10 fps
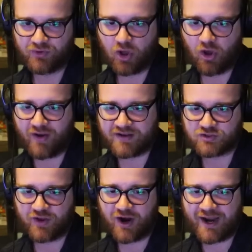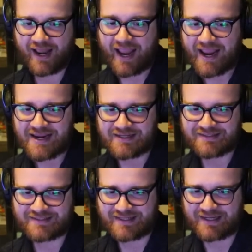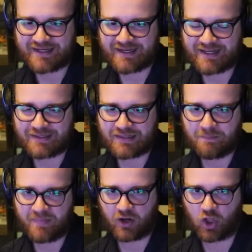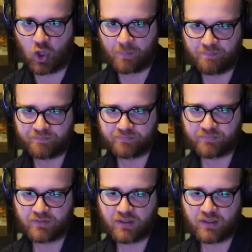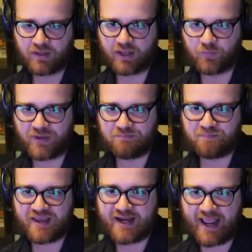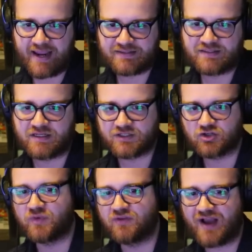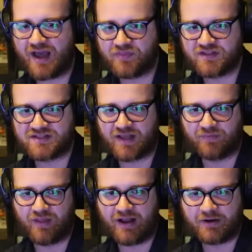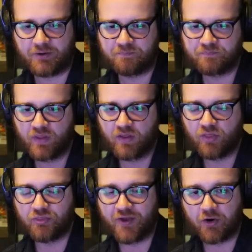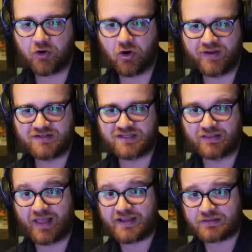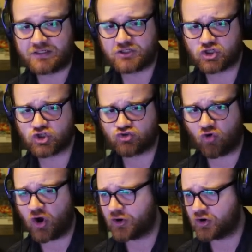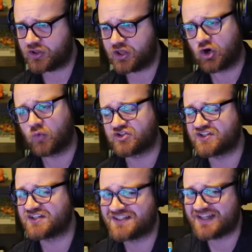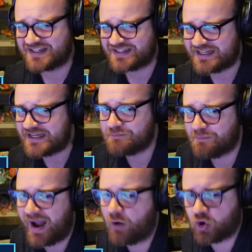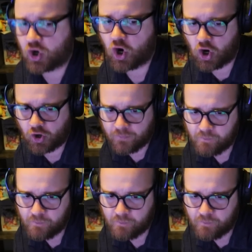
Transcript: Okay, so they're at 18 in the middle. Can we beat 18? So we've got this on lock. They're going to likely Destroyer here, which is a 16 power card.